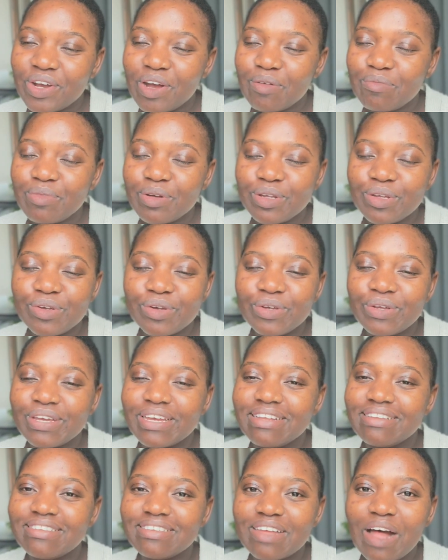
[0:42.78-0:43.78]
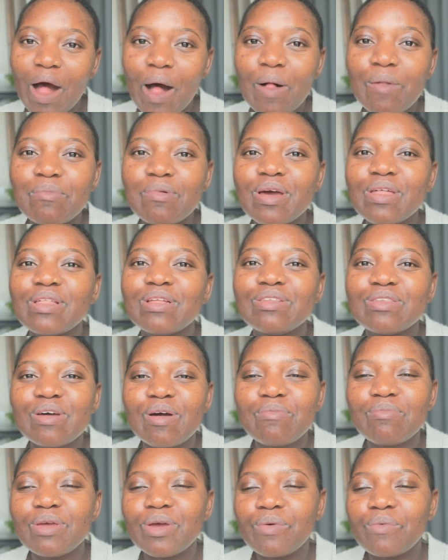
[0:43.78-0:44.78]
I'm pretty sure you can tell by the
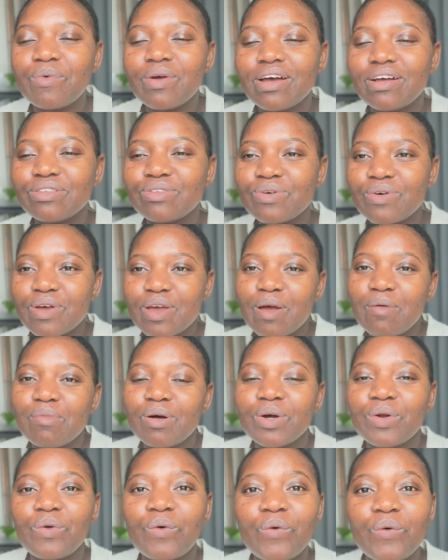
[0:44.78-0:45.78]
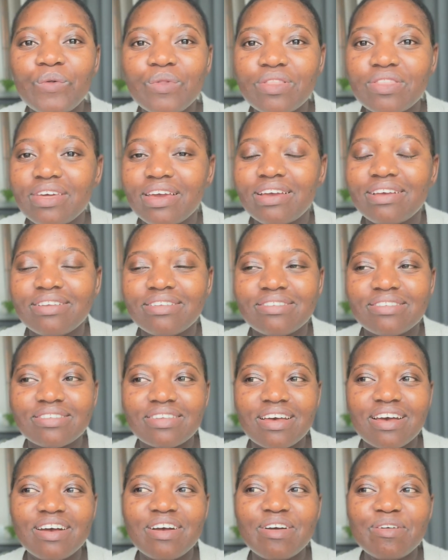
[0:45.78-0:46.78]
topic, we are talking about all things
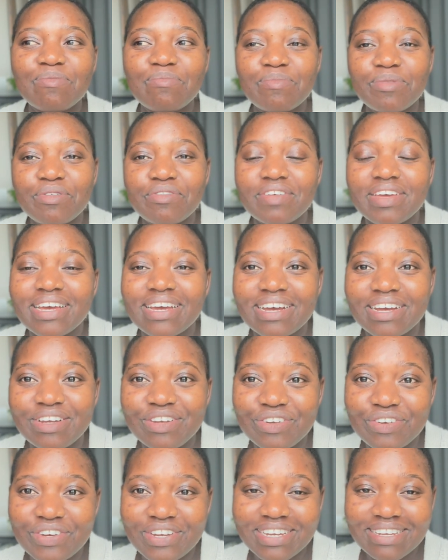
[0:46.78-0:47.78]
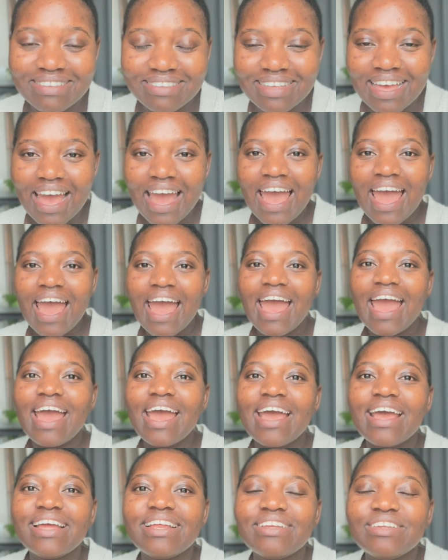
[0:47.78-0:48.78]
moving countries,
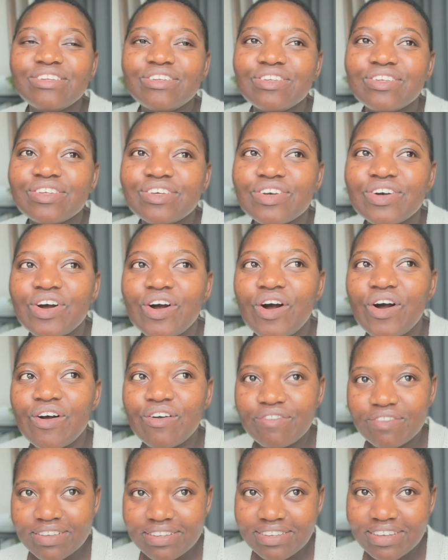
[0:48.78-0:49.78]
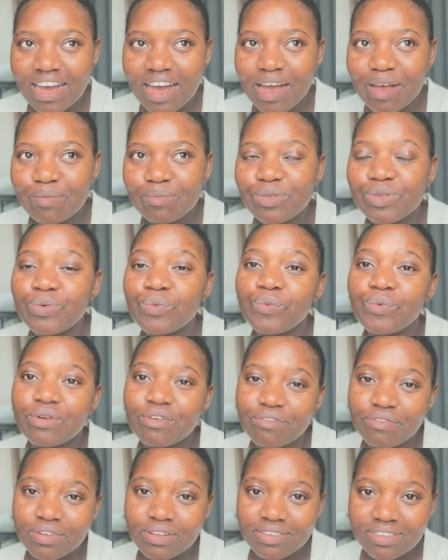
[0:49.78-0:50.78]
and oftentimes we
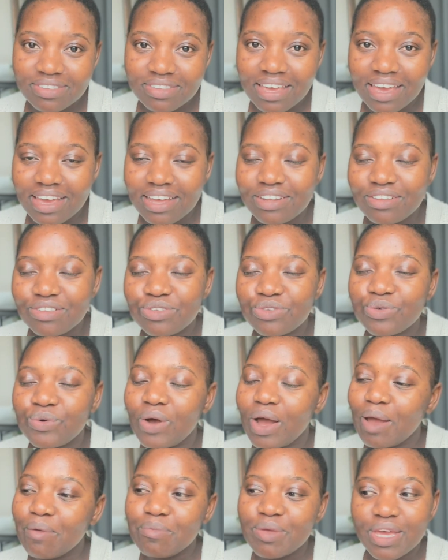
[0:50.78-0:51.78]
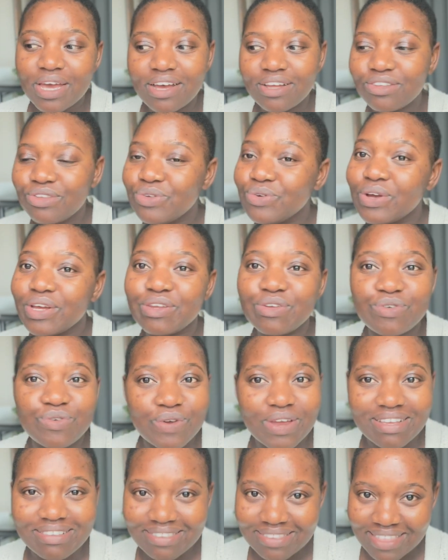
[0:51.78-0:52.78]
feel scared, so I'm here to
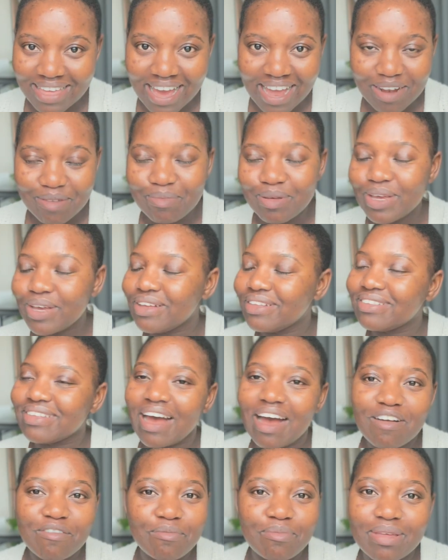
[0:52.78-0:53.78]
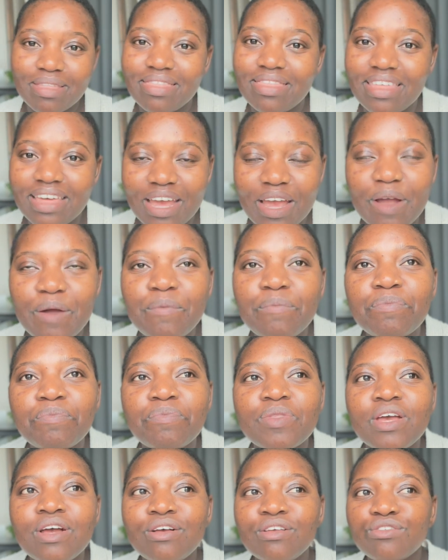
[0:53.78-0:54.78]
address that because I've been there.
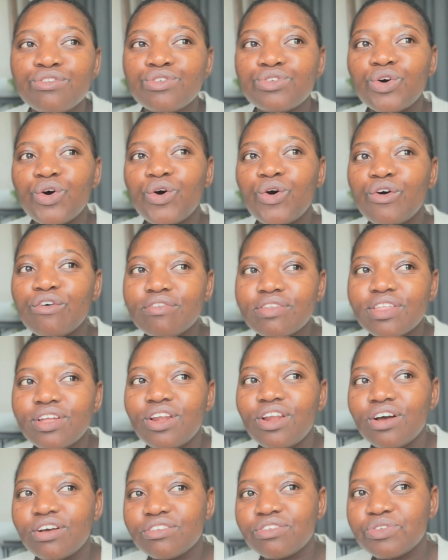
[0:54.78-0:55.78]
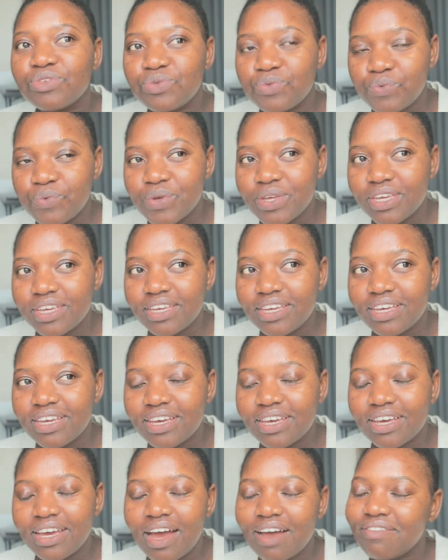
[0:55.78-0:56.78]
So over the last
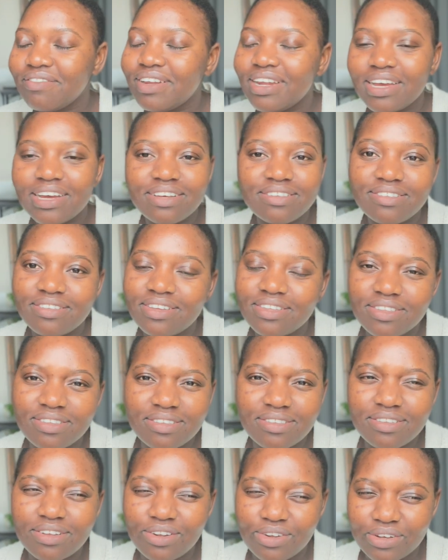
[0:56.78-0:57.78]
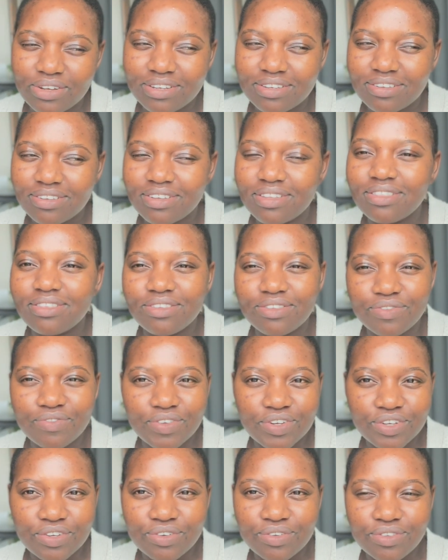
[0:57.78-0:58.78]
week, I feel like I say this a lot in these
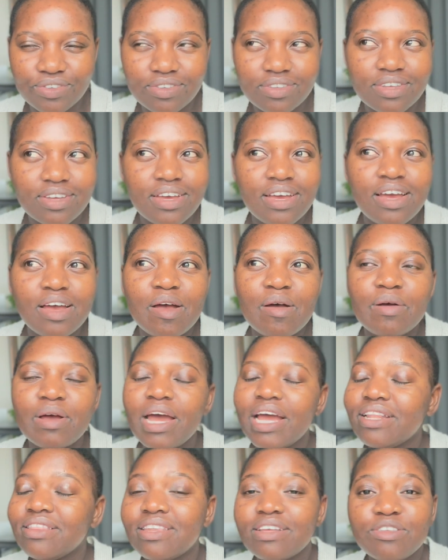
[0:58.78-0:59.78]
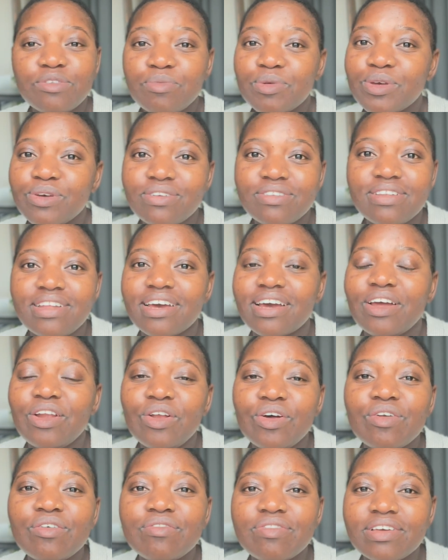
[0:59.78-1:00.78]
videos, and that's because like a
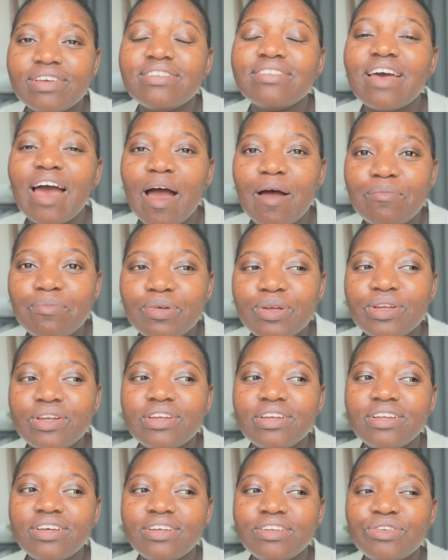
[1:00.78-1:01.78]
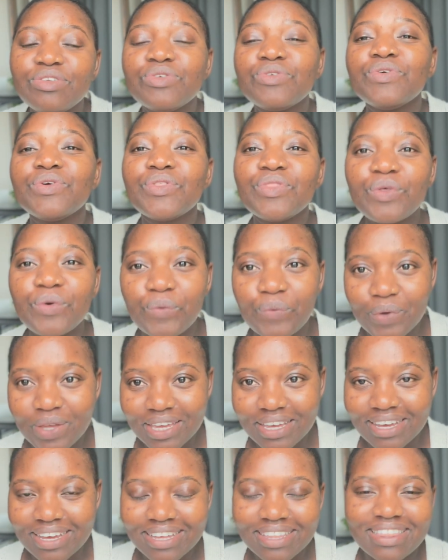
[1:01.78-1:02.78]
lot of things happen during the
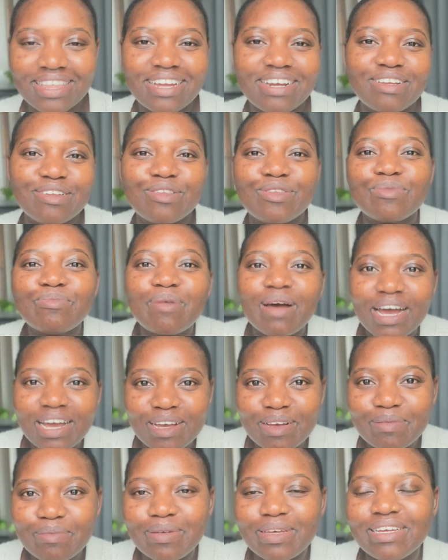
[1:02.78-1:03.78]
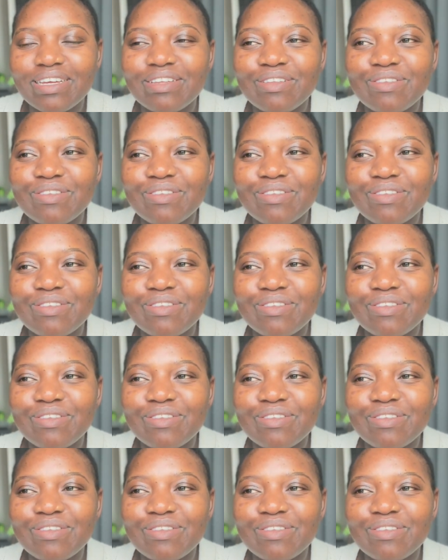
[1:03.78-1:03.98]
week that inspire me